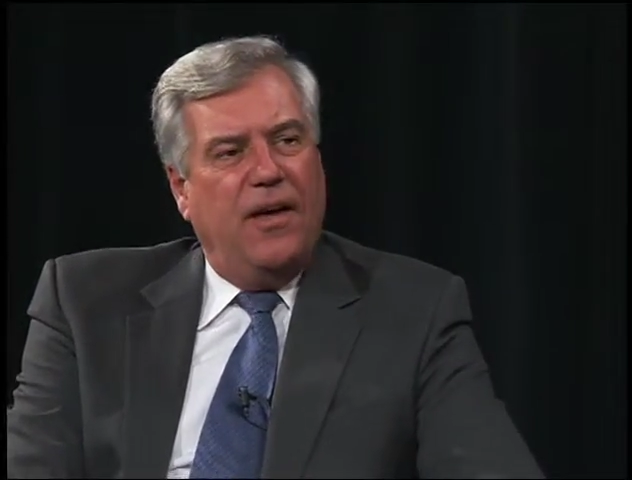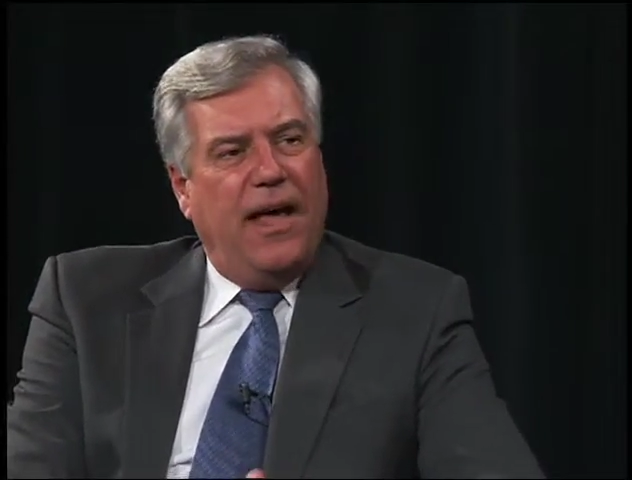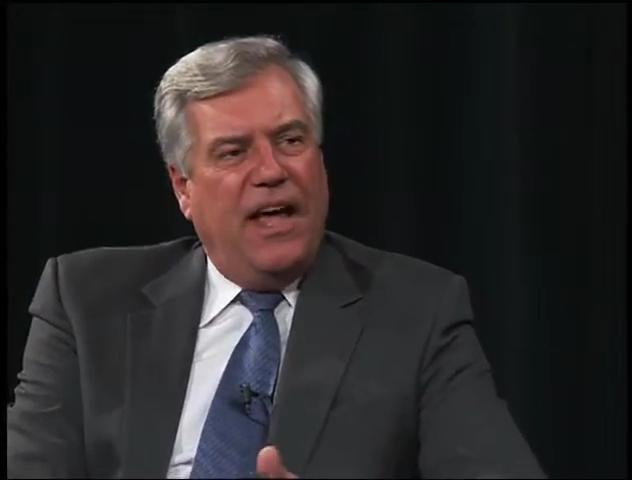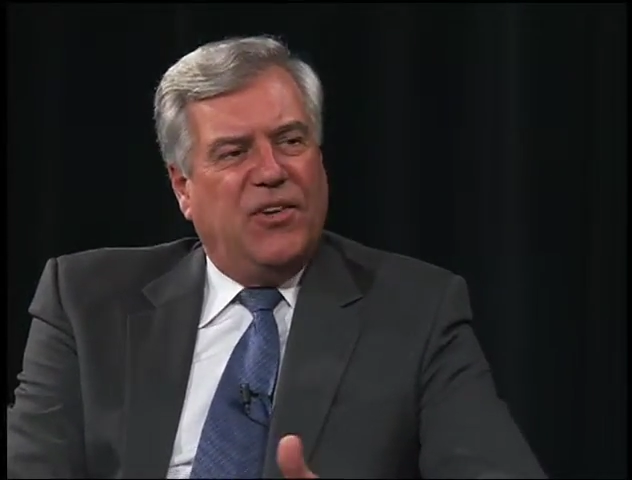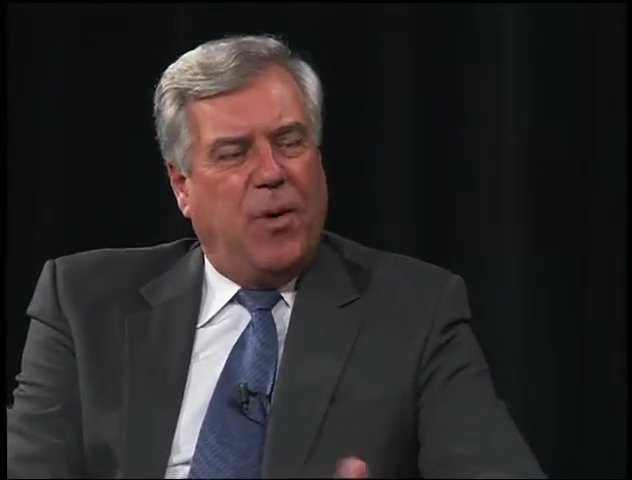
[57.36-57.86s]

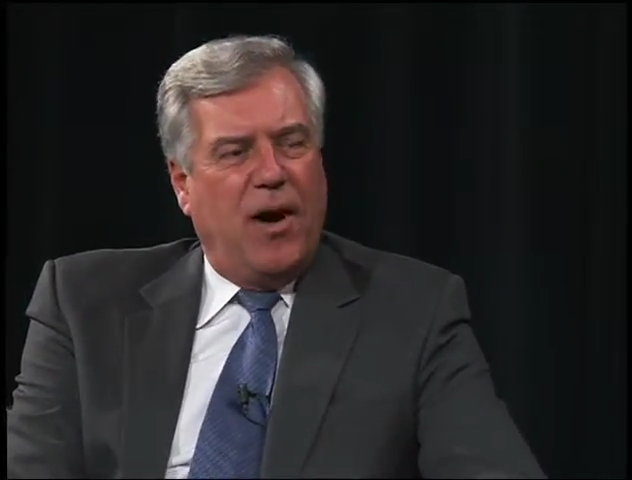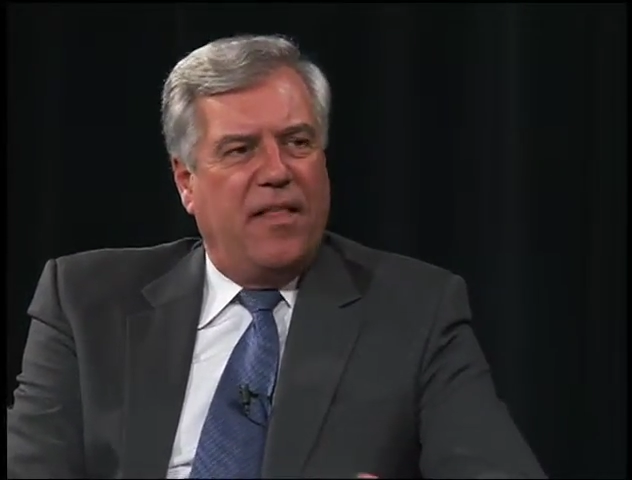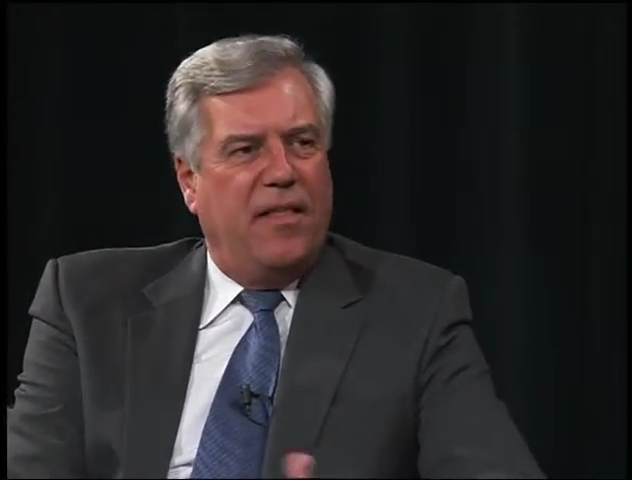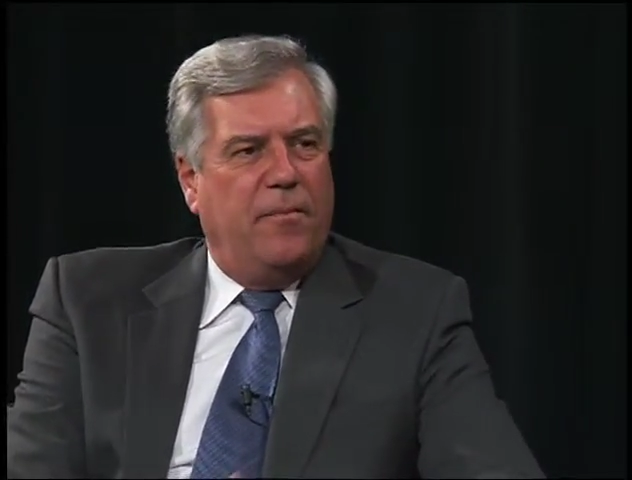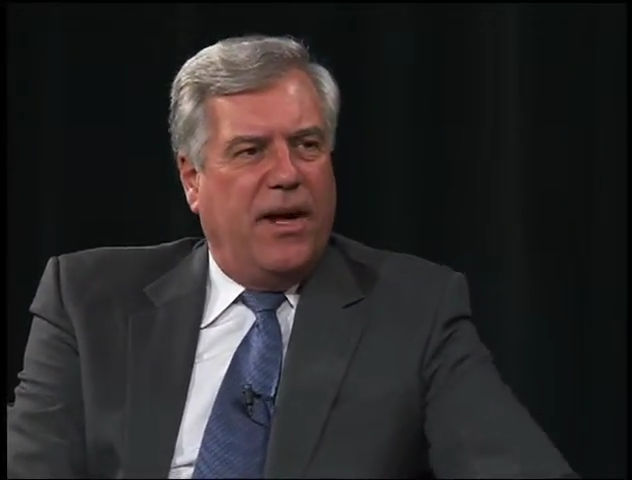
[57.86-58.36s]
as part
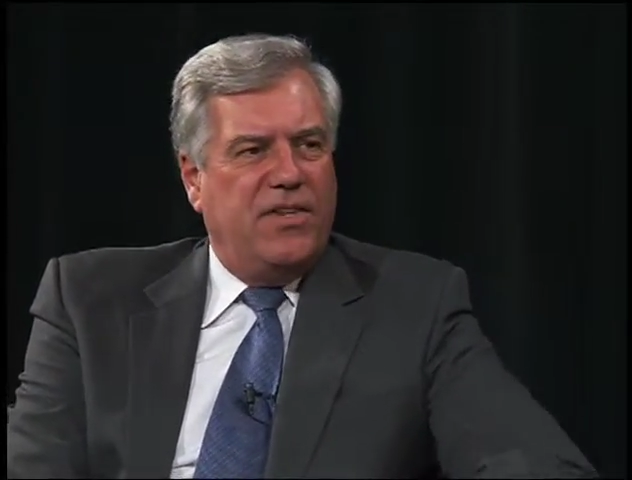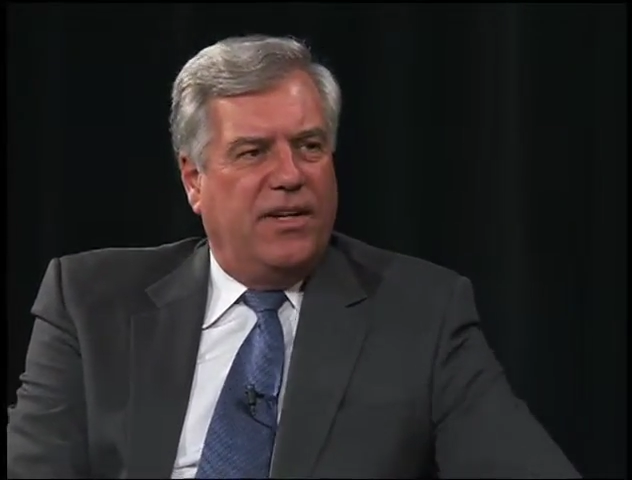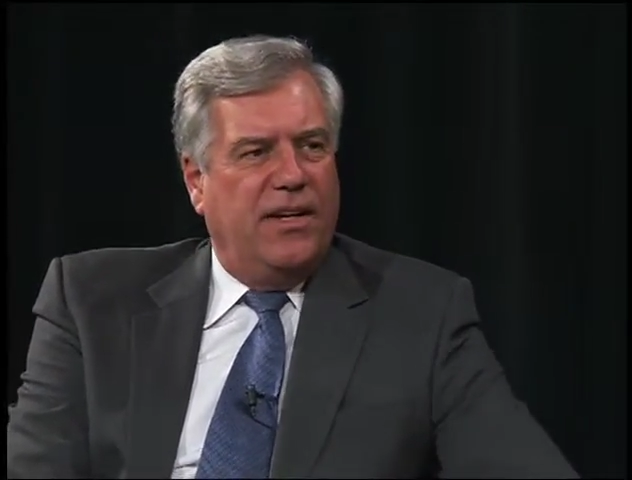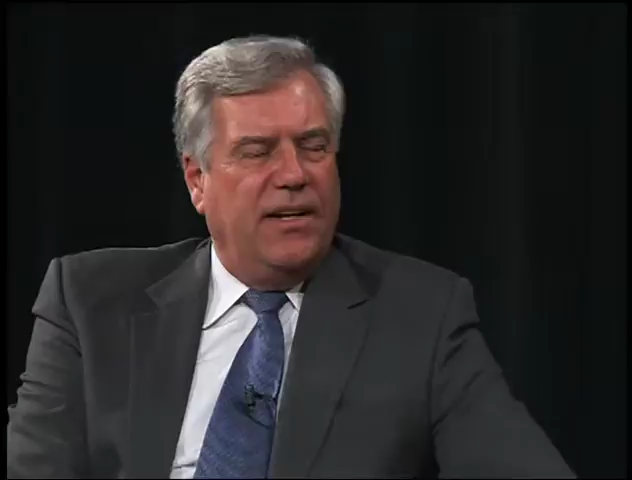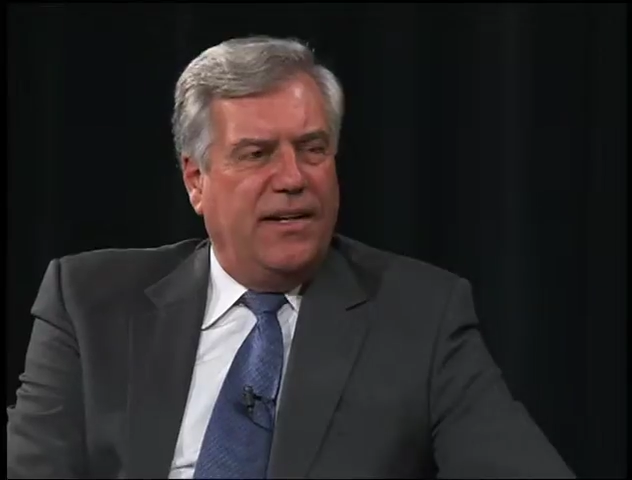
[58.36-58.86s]
of the
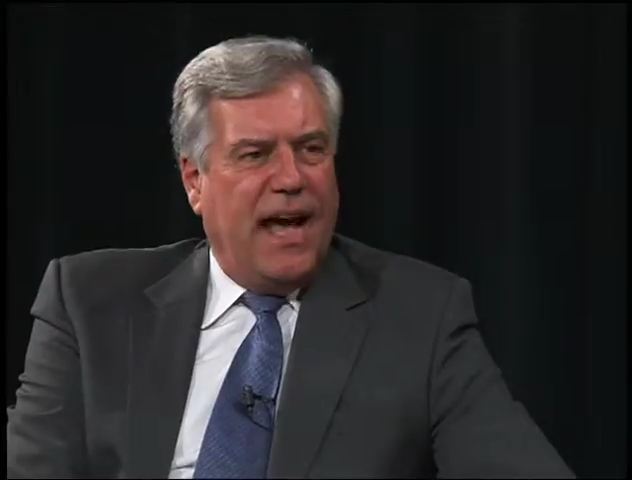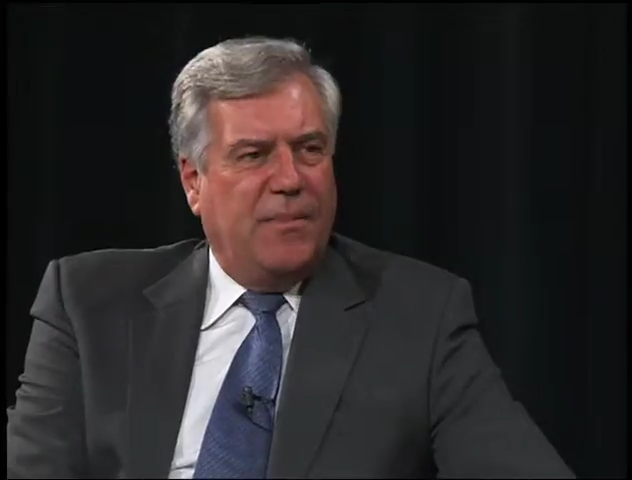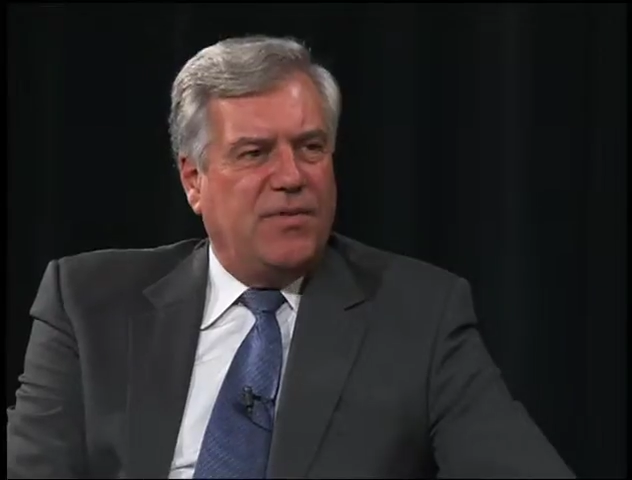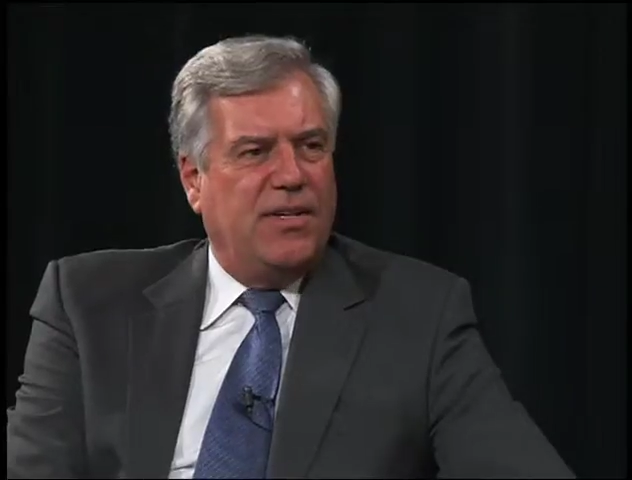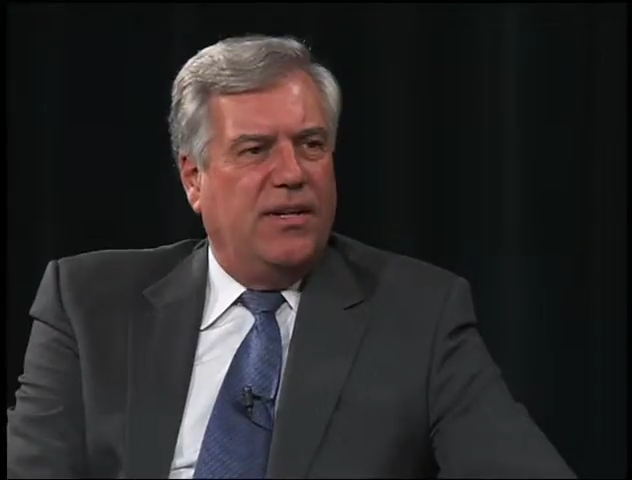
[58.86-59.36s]
budget
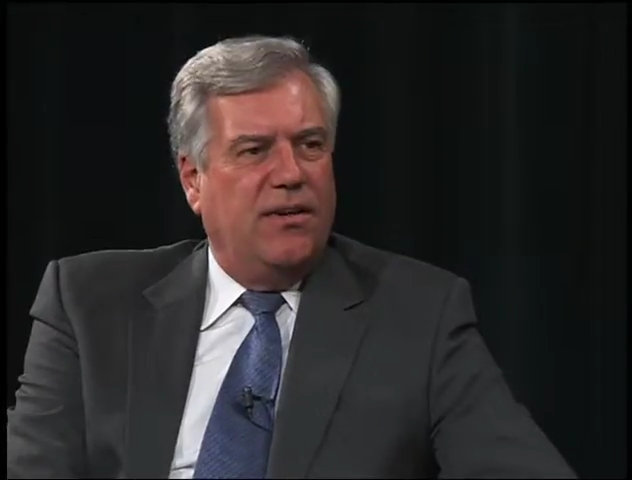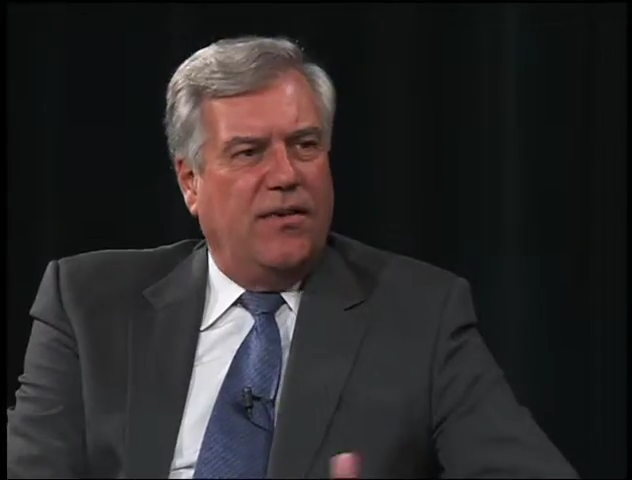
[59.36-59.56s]
adoption